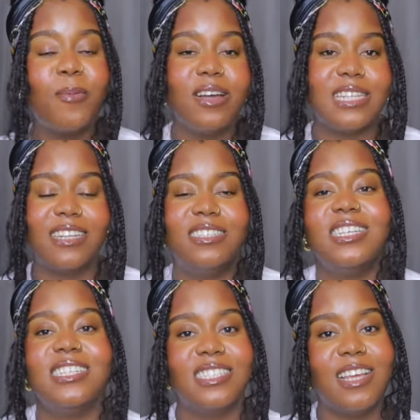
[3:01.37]
It was
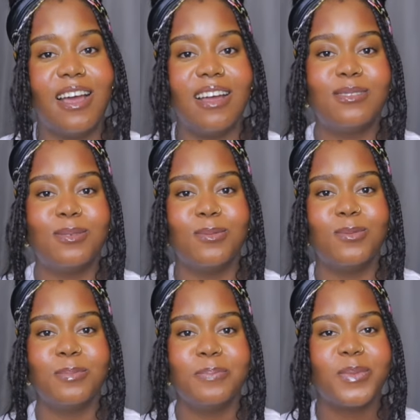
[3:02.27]
actually easier
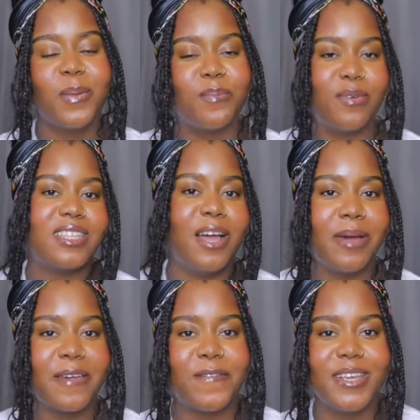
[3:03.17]
to break
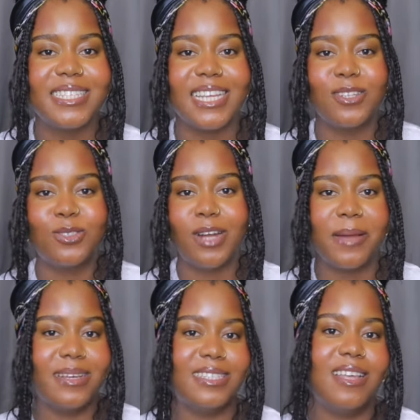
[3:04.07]
down my fees in
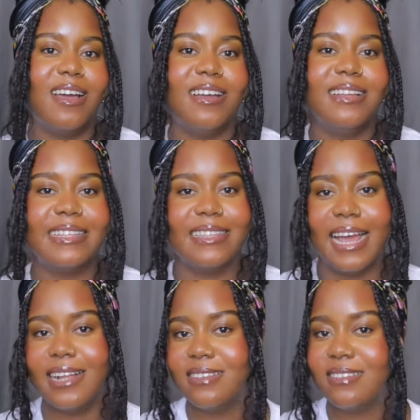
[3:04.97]
trimester
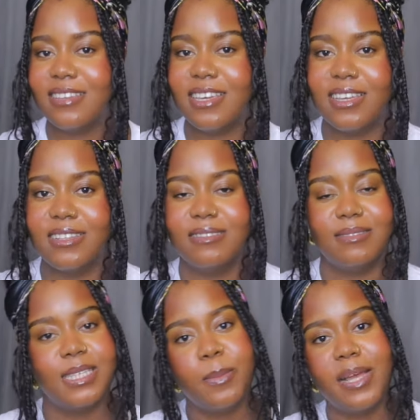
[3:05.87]
than
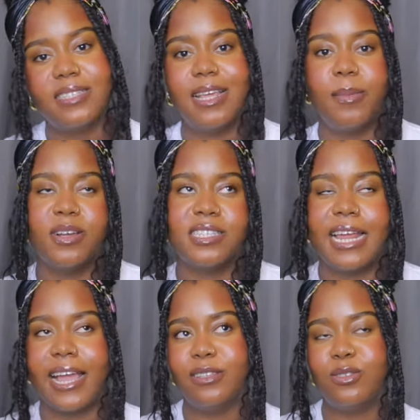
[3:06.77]
in semester, because then
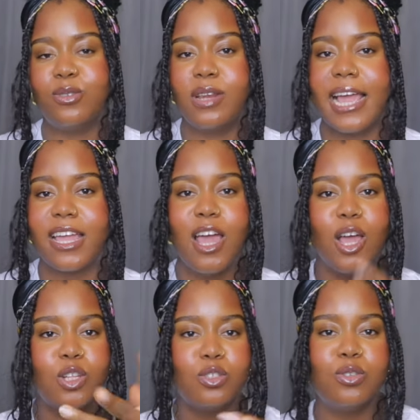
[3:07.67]
I get to do like
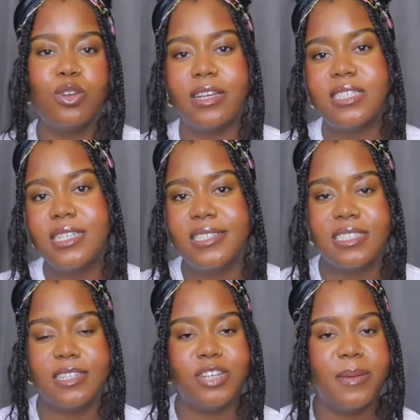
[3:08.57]
2 courses
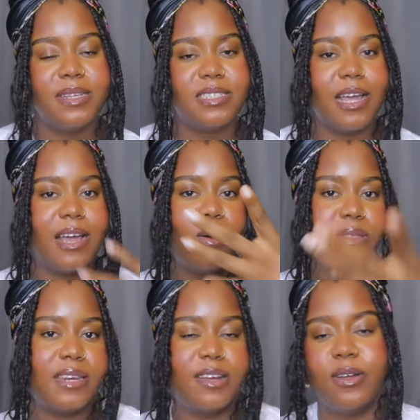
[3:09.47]
in a
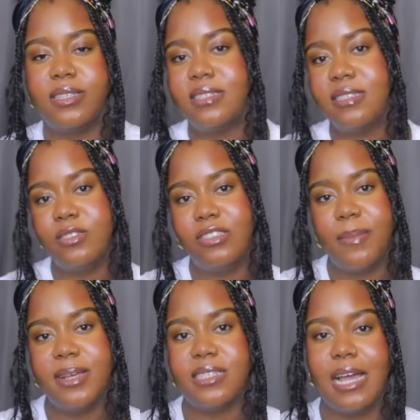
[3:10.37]
trimester, 3 courses in a
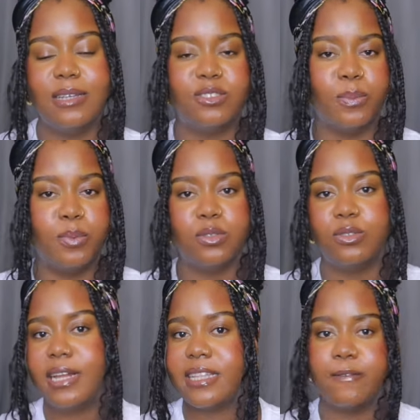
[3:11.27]
trimester, as
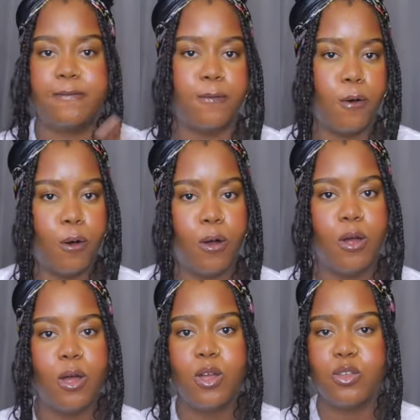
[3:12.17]
opposed to like the 4
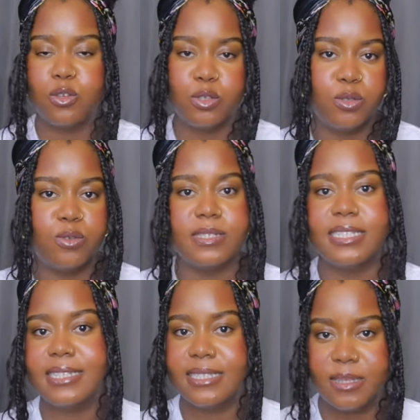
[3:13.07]
you do
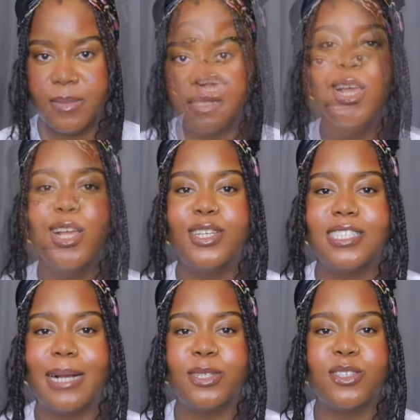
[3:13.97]
in a semester.
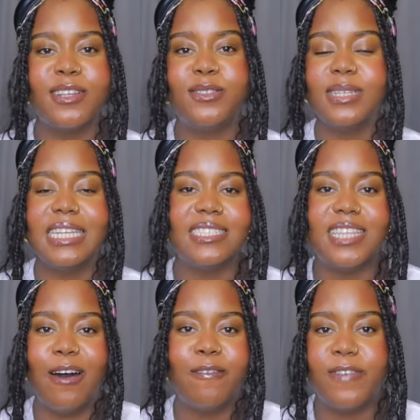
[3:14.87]
So I'm just going to
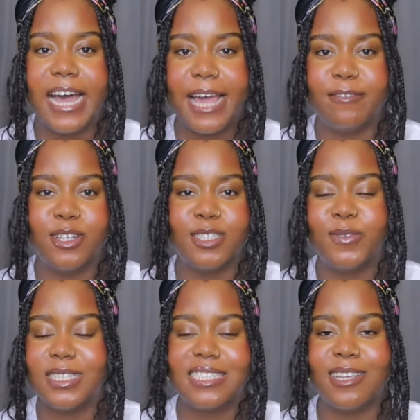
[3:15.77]
list out 5
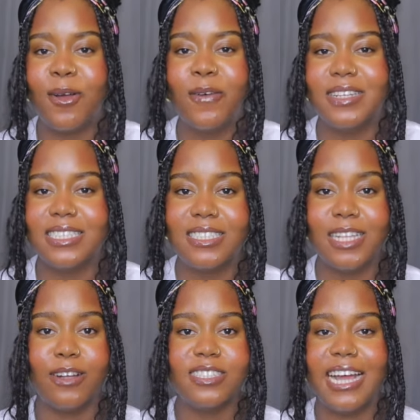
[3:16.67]
just for the sake of
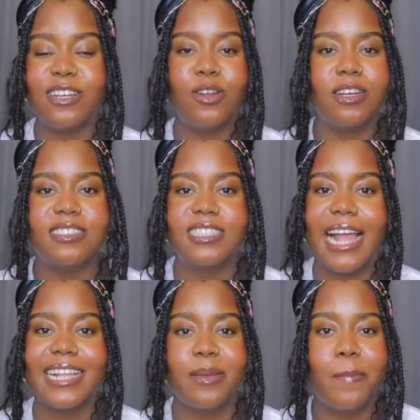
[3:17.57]
listing out. They are not
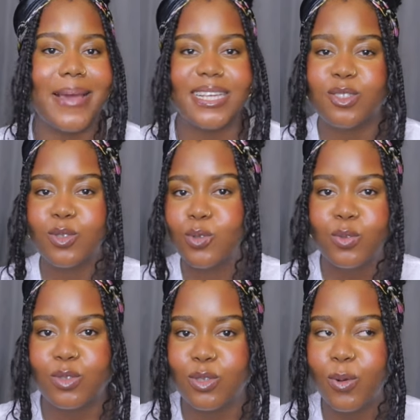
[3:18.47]
like the best
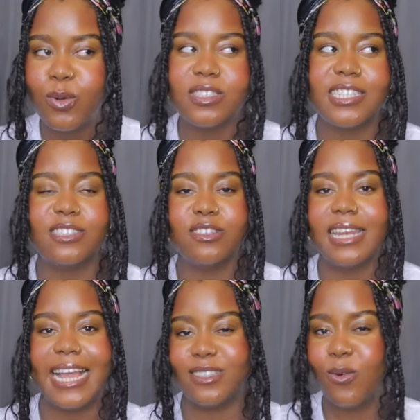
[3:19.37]
schools though. They are
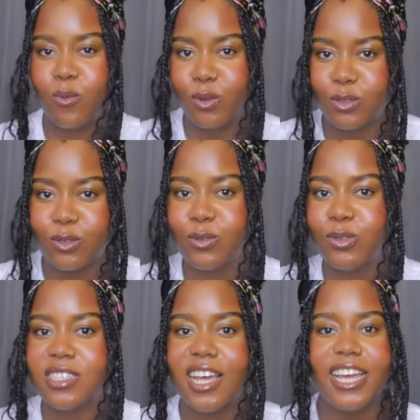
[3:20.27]
not like the worst
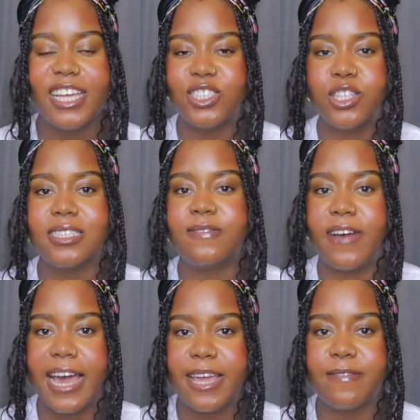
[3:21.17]
schools. It's just
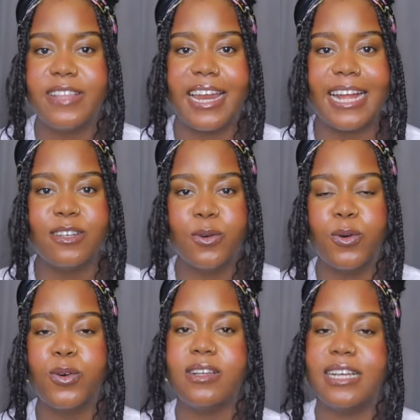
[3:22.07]
5 that I
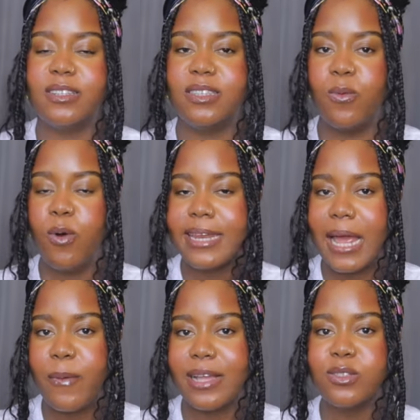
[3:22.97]
know. The one
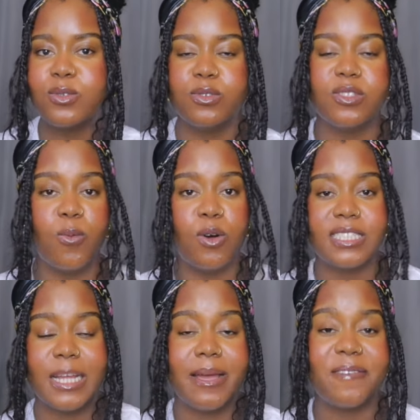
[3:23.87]
I went to, the
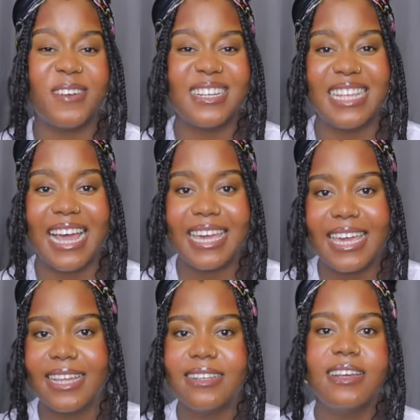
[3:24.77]
ones that my friends are
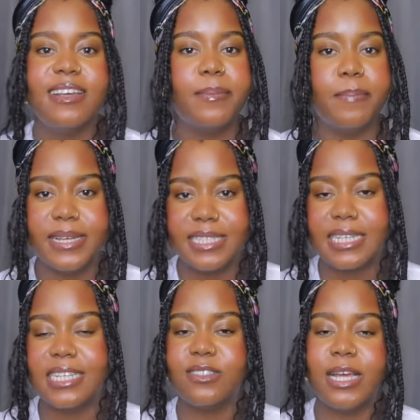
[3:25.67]
in,
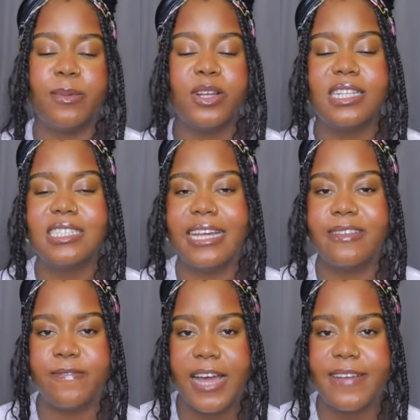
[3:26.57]
basically. So I'm going to list out
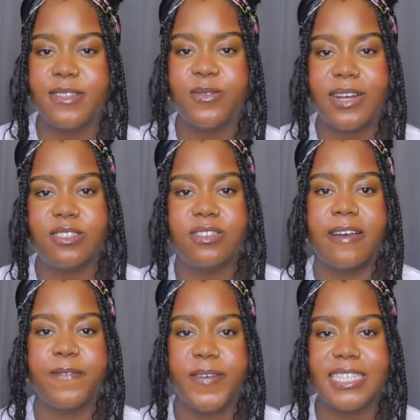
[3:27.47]
the 5. The rest, you
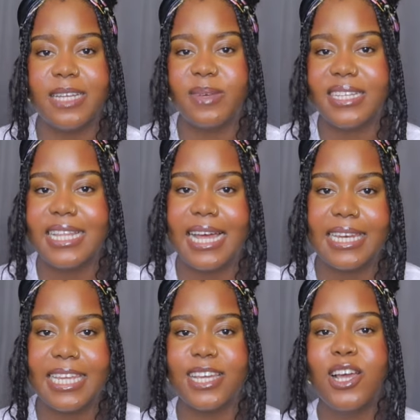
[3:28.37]
can find them in
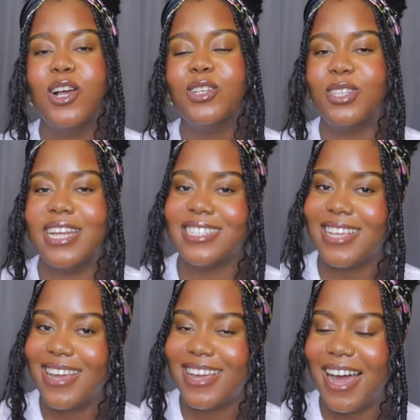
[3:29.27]
that link. So there's
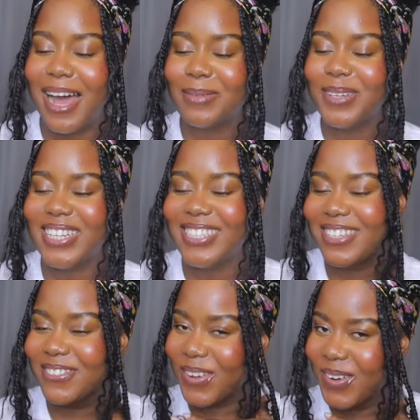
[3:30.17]

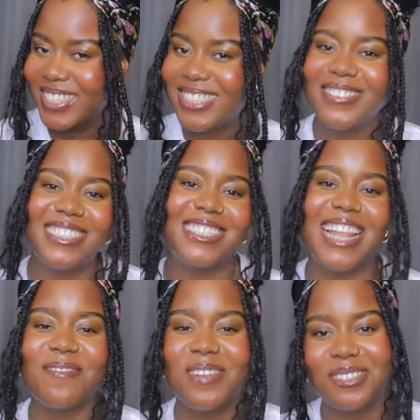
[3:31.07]
ACAP, of course, which is
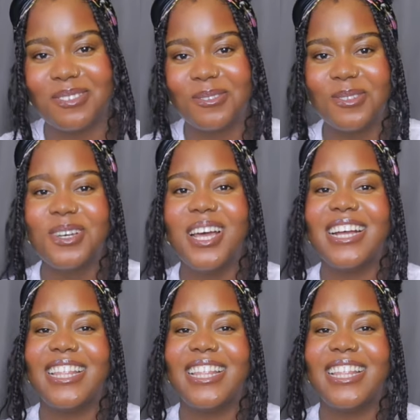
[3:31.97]
like my school.